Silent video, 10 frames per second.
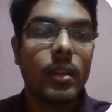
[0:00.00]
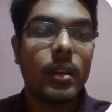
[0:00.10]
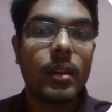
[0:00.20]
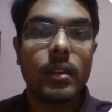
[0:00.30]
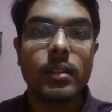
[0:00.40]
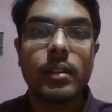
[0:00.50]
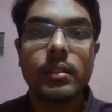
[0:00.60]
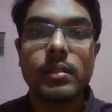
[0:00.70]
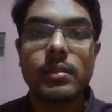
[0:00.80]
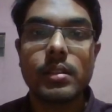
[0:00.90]
and this
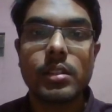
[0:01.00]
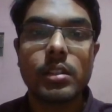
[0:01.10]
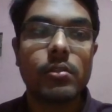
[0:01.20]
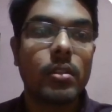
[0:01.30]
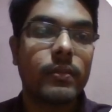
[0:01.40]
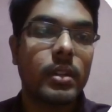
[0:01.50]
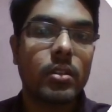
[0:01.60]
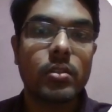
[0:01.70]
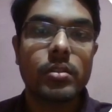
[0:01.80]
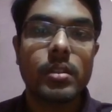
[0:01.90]
is the schedule of the
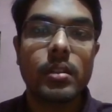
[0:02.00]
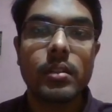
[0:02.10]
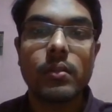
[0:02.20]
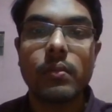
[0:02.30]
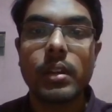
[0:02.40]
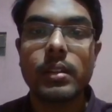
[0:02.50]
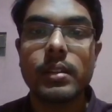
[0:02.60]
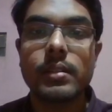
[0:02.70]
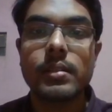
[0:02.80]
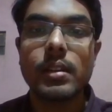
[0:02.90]
course:
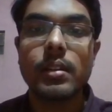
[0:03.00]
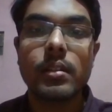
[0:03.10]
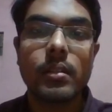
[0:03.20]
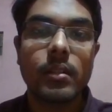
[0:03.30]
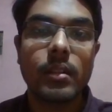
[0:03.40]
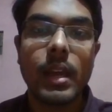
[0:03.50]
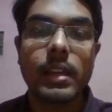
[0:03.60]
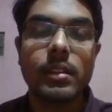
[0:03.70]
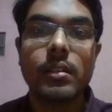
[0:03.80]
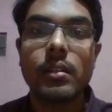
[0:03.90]
Wednesday
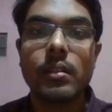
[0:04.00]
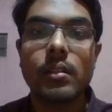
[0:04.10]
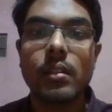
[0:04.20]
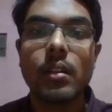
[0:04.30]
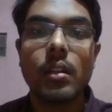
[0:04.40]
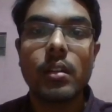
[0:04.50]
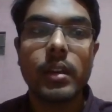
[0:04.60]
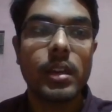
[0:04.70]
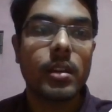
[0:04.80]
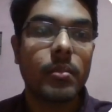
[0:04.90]
9
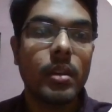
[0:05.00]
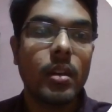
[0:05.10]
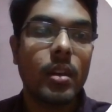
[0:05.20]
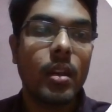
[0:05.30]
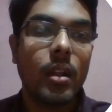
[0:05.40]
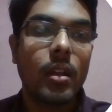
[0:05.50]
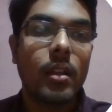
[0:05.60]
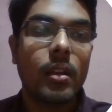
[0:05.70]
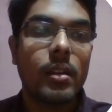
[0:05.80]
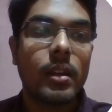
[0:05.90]
a.m.
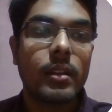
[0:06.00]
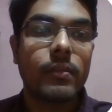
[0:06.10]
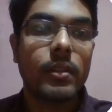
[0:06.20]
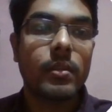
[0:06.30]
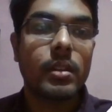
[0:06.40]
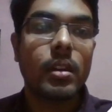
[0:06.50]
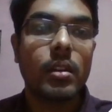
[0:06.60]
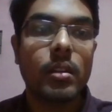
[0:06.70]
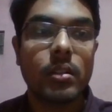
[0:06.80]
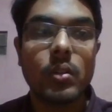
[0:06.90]
And if I
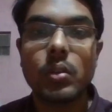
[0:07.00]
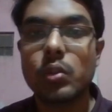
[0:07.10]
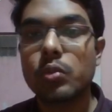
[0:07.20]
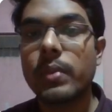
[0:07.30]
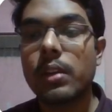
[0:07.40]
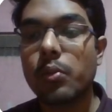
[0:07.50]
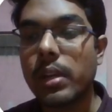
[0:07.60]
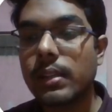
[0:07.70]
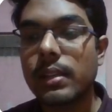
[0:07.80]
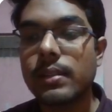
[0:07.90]
go to my
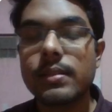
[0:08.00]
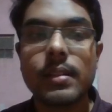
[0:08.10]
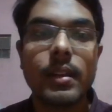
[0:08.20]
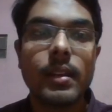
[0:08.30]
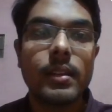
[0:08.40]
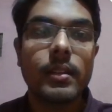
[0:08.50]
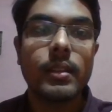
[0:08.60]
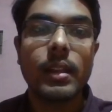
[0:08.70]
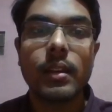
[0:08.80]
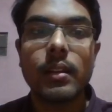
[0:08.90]
wait list,
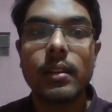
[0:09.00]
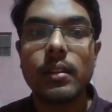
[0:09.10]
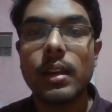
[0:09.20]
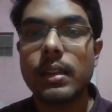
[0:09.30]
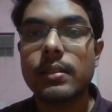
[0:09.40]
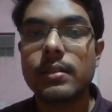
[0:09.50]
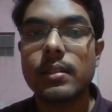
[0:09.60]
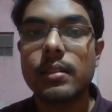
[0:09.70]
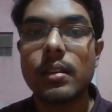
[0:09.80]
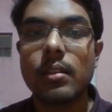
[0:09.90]
then I can
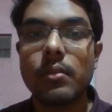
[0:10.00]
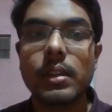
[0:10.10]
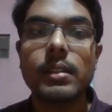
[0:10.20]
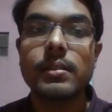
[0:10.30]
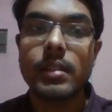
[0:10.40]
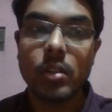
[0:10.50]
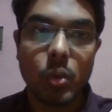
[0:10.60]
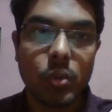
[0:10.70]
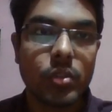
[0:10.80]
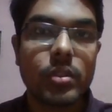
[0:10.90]
see the waitlisted
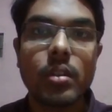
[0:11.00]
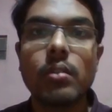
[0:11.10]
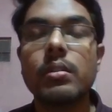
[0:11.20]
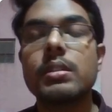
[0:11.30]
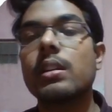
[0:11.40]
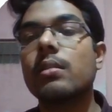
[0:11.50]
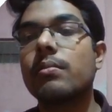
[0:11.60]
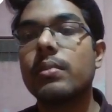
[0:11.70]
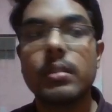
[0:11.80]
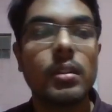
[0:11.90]
course which I have
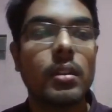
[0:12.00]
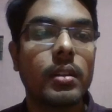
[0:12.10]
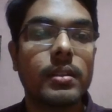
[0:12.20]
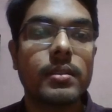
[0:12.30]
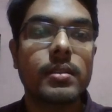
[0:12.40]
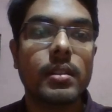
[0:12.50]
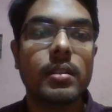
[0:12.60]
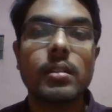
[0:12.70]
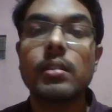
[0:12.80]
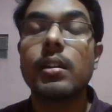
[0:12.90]
registered,
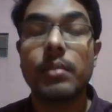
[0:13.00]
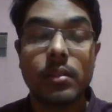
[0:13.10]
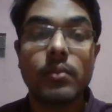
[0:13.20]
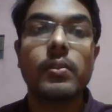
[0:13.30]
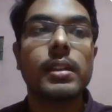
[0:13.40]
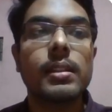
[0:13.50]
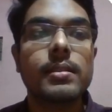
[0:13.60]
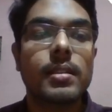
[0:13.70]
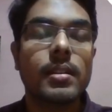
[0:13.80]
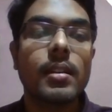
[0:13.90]

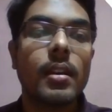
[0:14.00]
waitlisted.